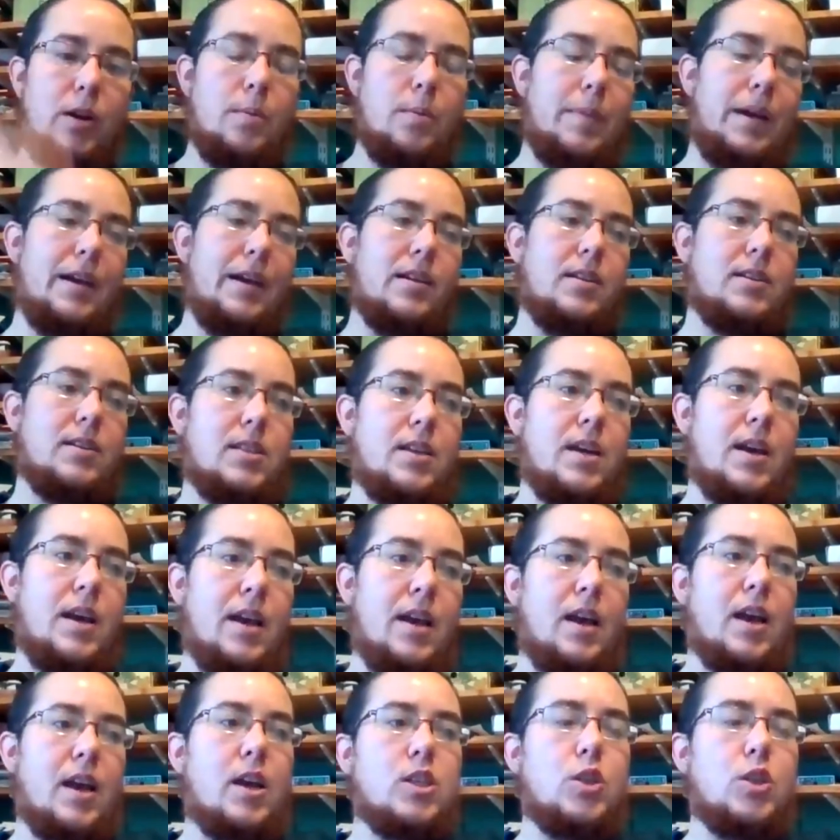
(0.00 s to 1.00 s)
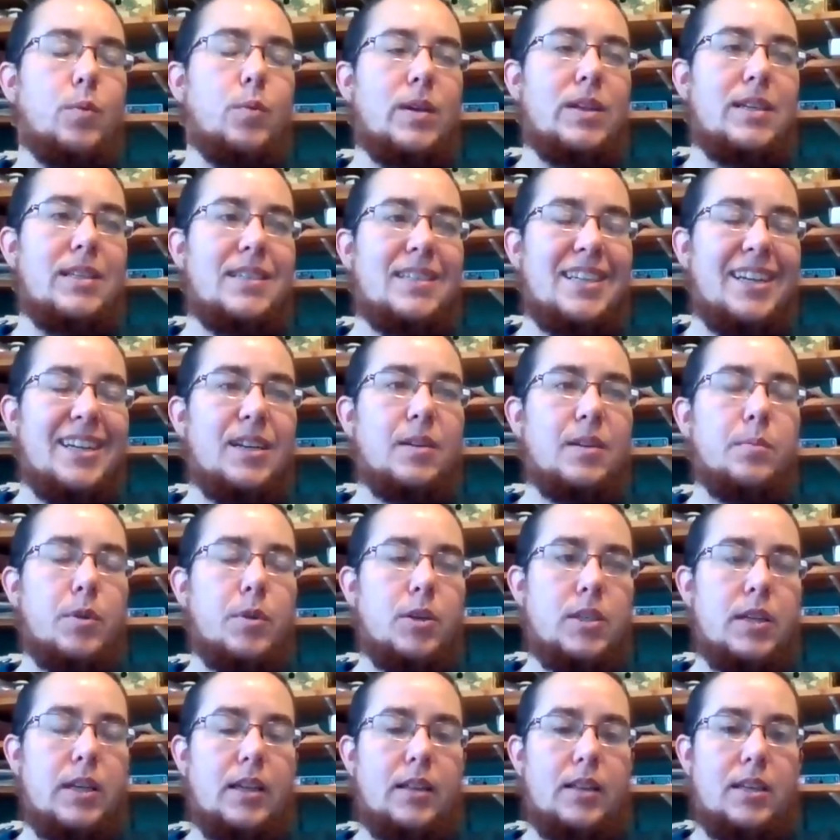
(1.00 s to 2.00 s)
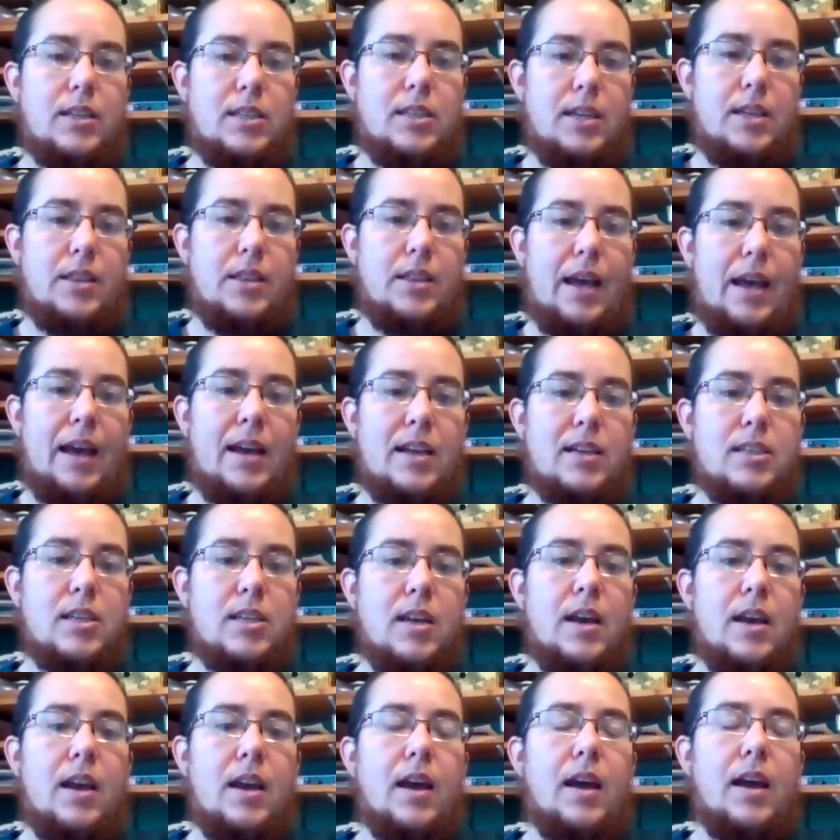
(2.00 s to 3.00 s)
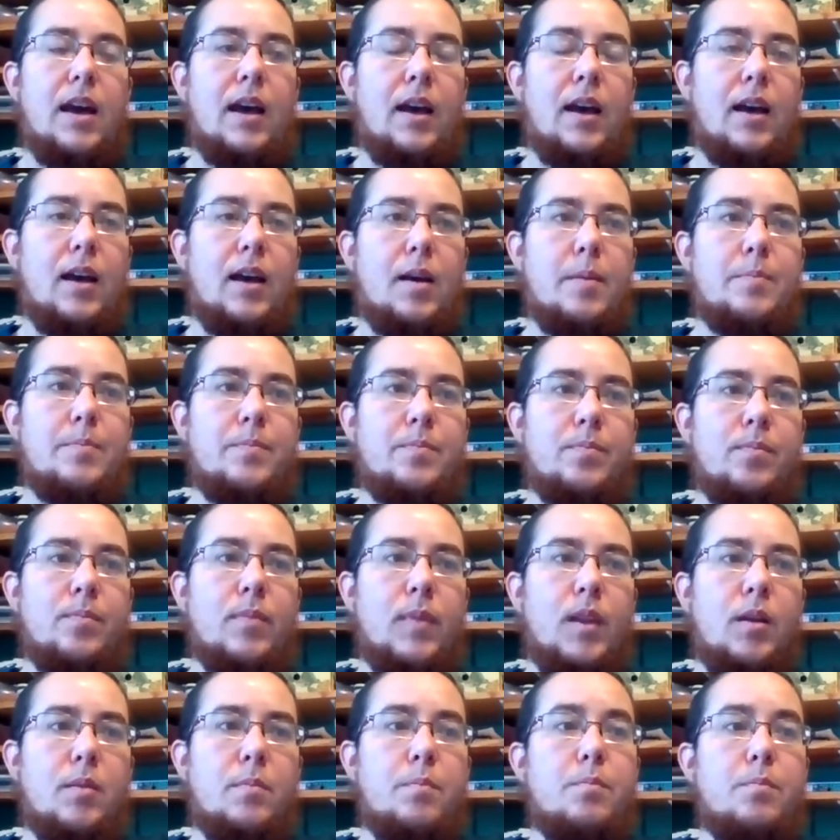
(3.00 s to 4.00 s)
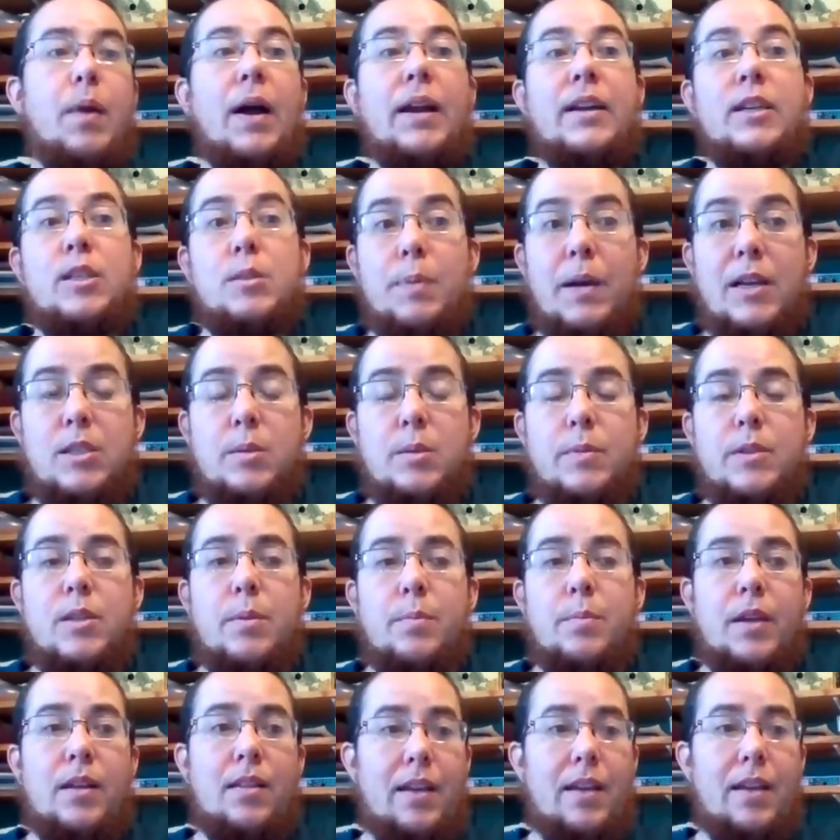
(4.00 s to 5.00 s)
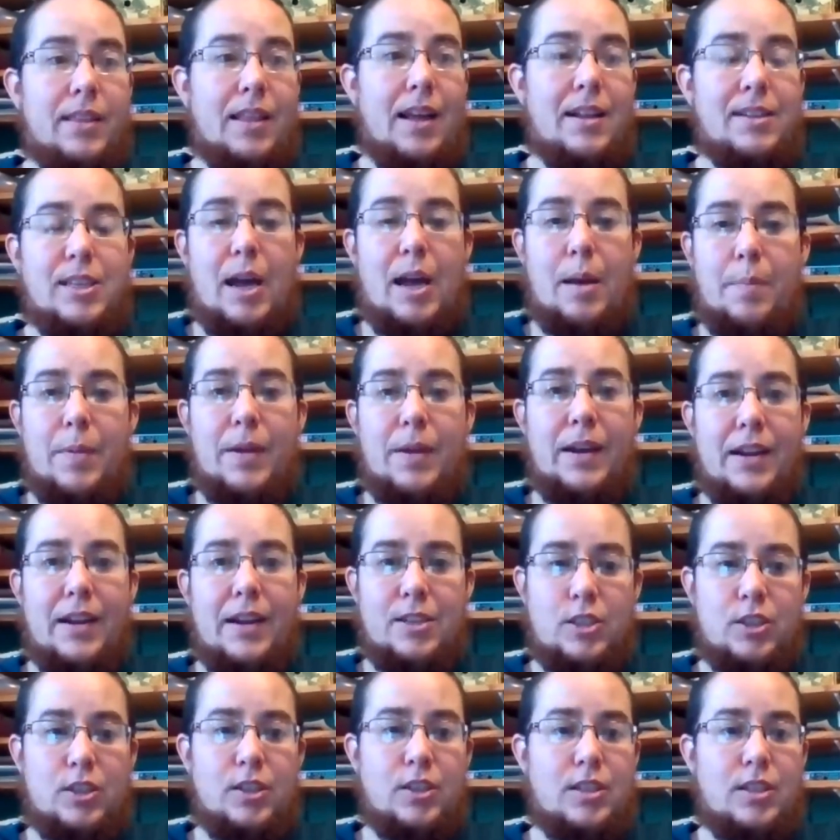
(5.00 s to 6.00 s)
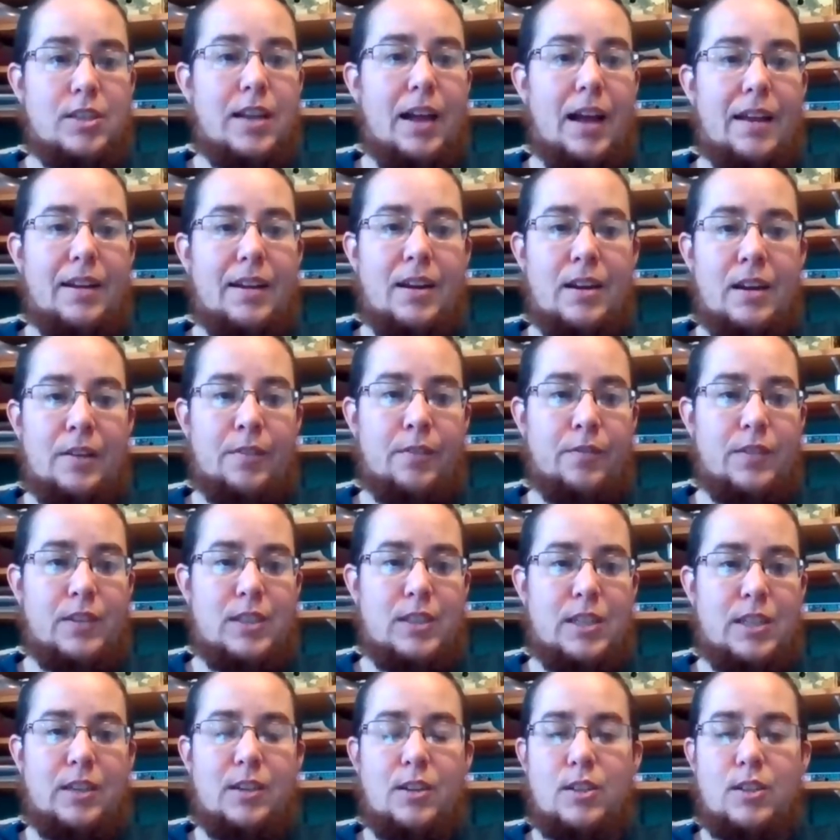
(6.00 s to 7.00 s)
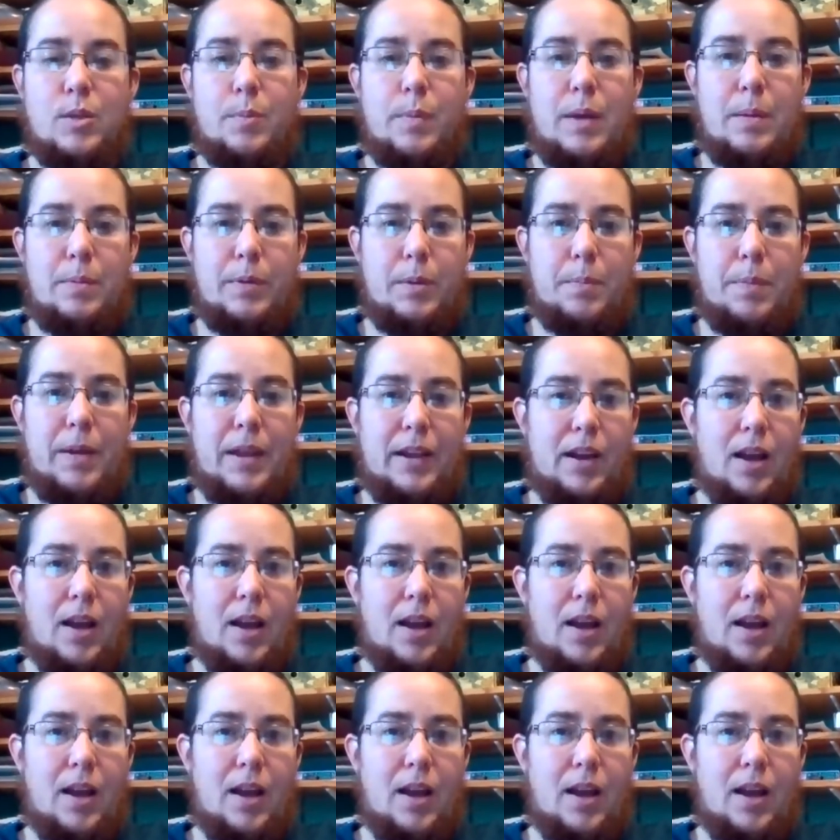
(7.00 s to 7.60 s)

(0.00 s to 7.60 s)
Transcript: bigger males. So we didn't particularly see that. But it's possible something like that's happening. It's just not enough of a signal to be able to